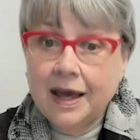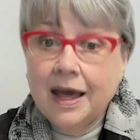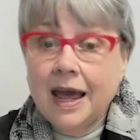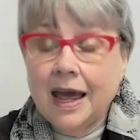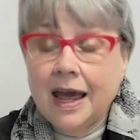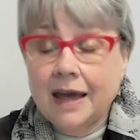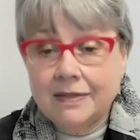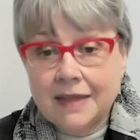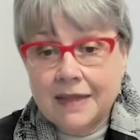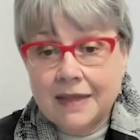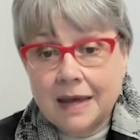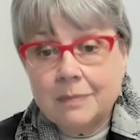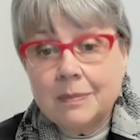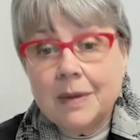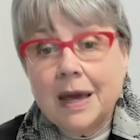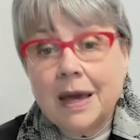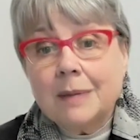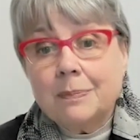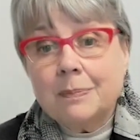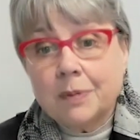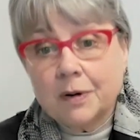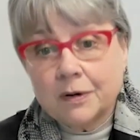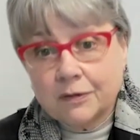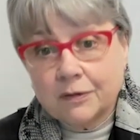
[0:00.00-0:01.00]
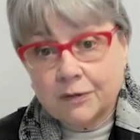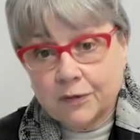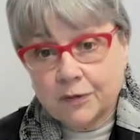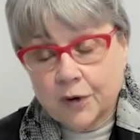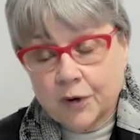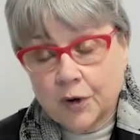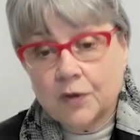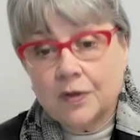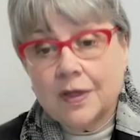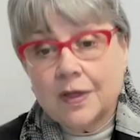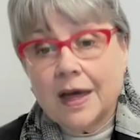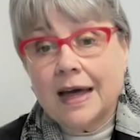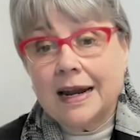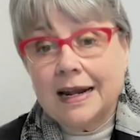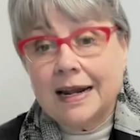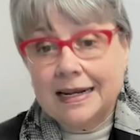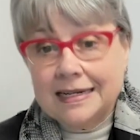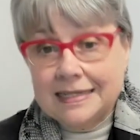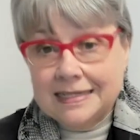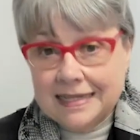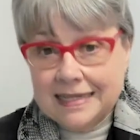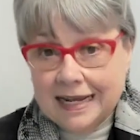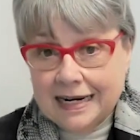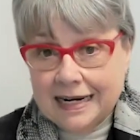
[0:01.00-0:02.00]
and they may prefer that
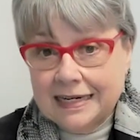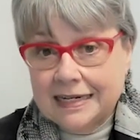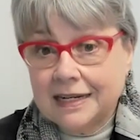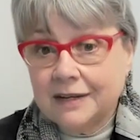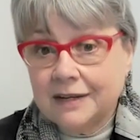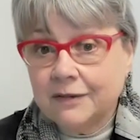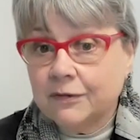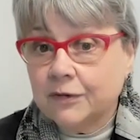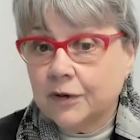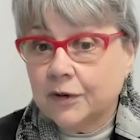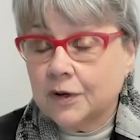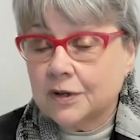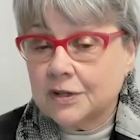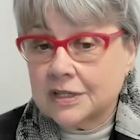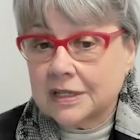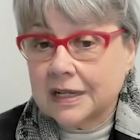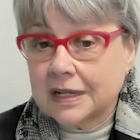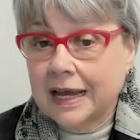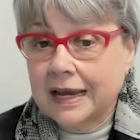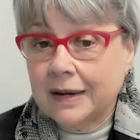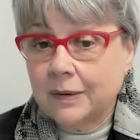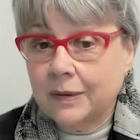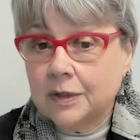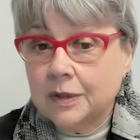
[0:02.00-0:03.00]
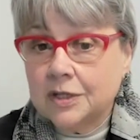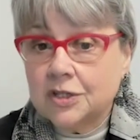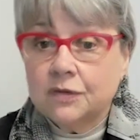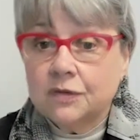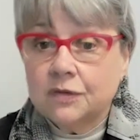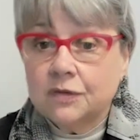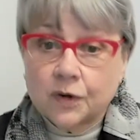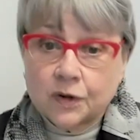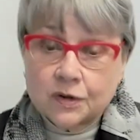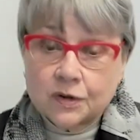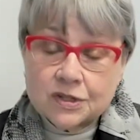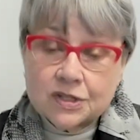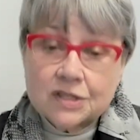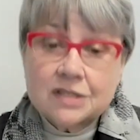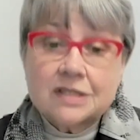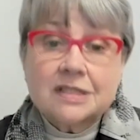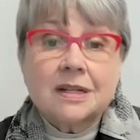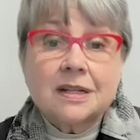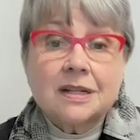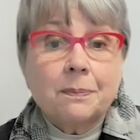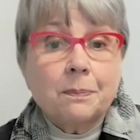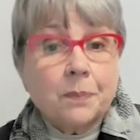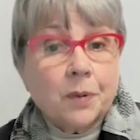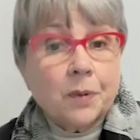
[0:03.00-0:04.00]
identity first language versus
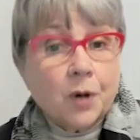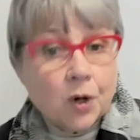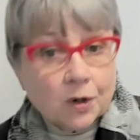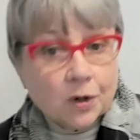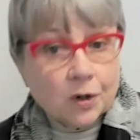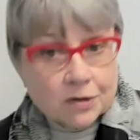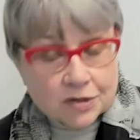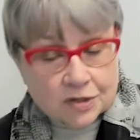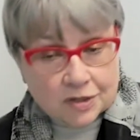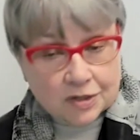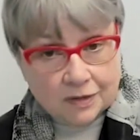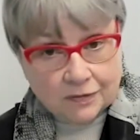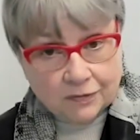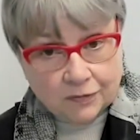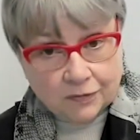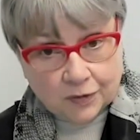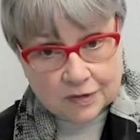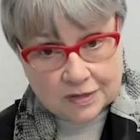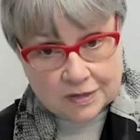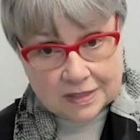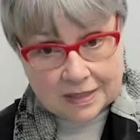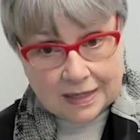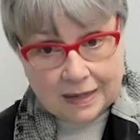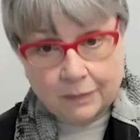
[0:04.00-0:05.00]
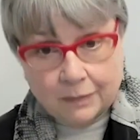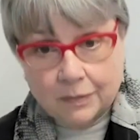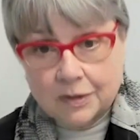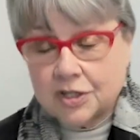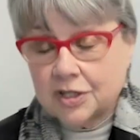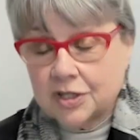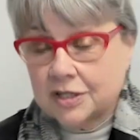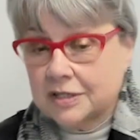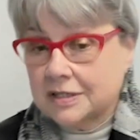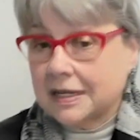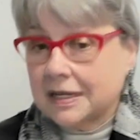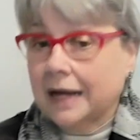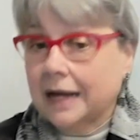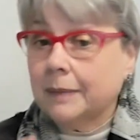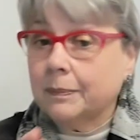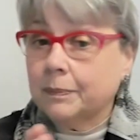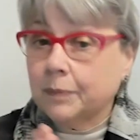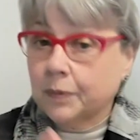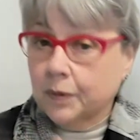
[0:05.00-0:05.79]
the person first languages like